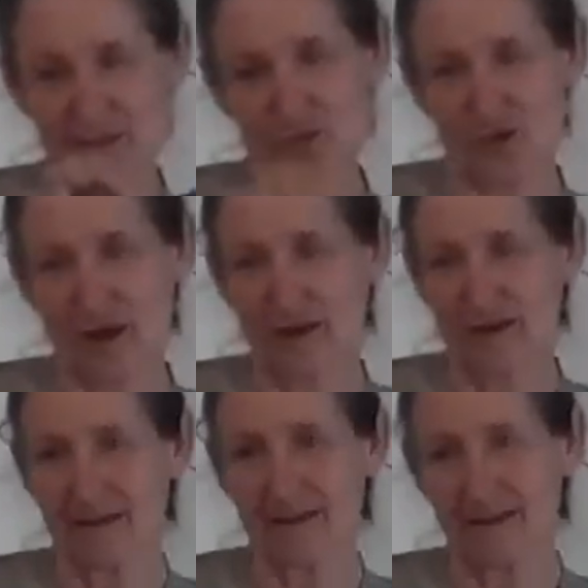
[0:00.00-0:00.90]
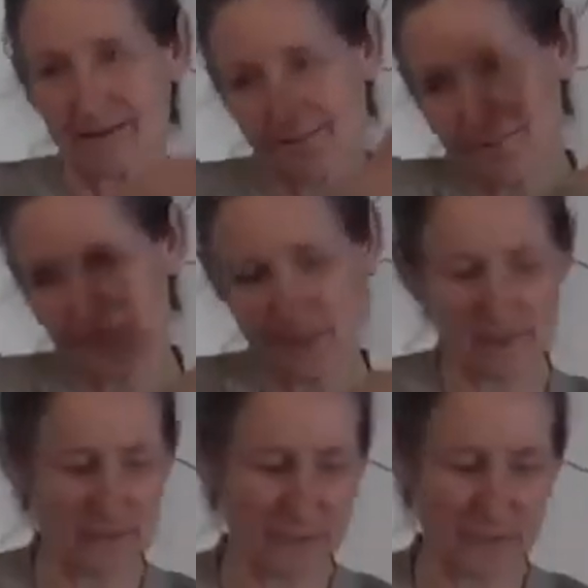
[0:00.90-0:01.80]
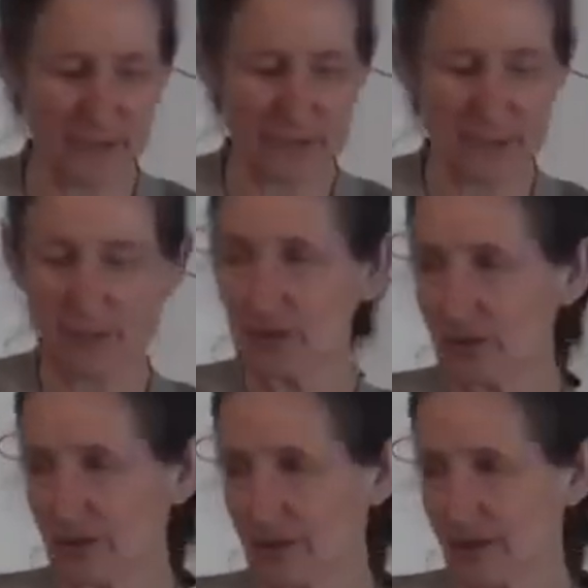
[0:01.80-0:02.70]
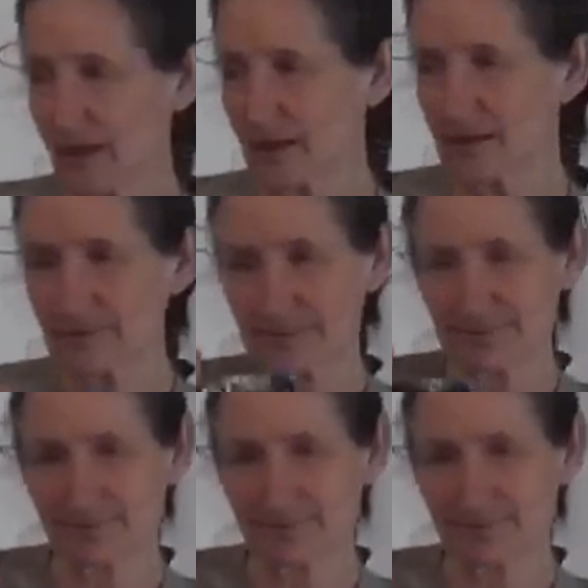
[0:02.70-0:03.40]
straight in the fridge, and you can cut it